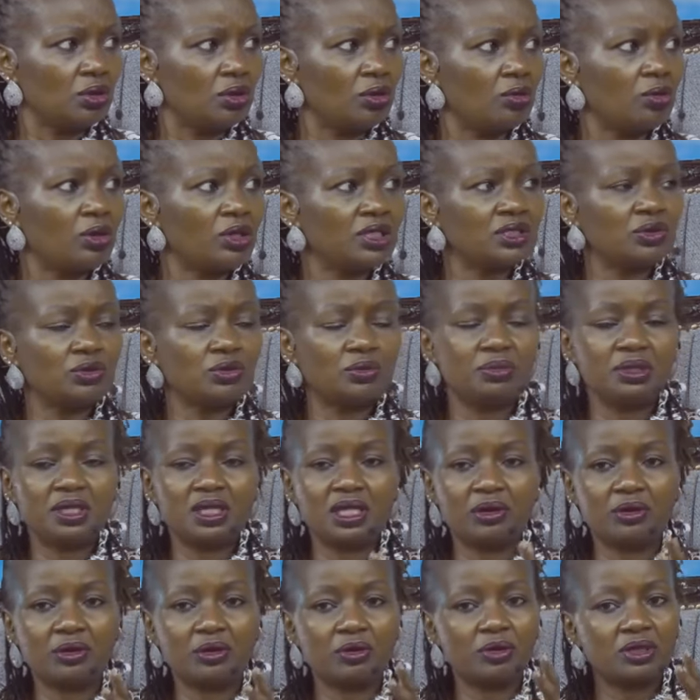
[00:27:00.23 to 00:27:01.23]
what will be
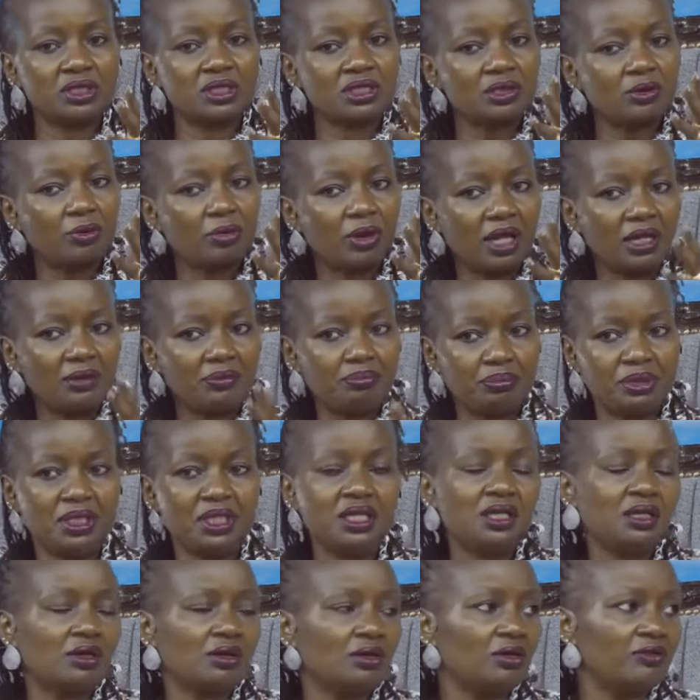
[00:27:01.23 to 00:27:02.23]
the, what's the
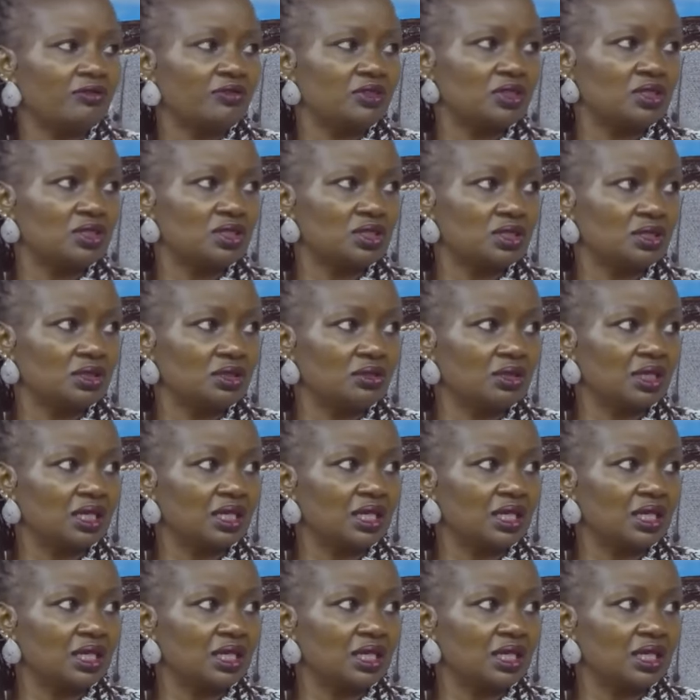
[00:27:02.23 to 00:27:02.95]
well-being of these children?